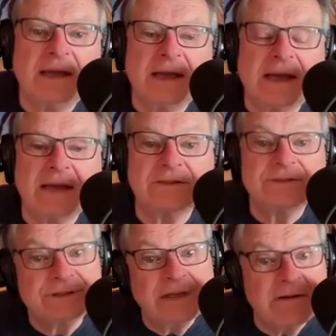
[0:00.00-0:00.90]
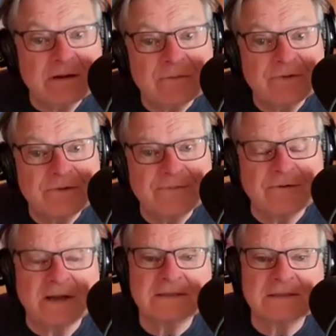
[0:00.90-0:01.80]
and share it with your
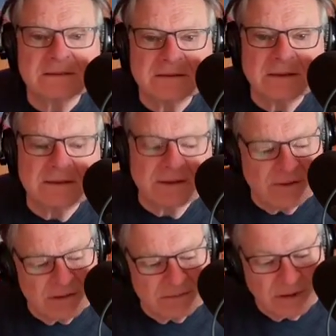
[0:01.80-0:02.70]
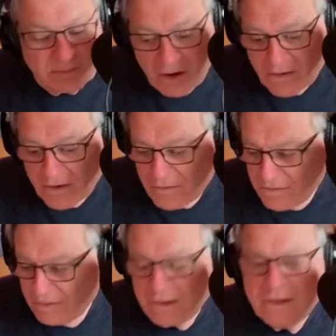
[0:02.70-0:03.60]
friends. Until tomorrow,
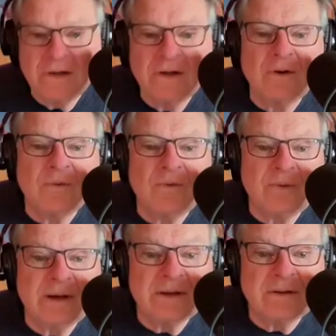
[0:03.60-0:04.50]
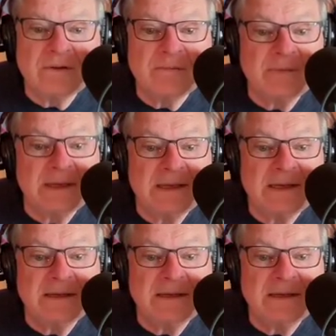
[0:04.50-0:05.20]
we'll be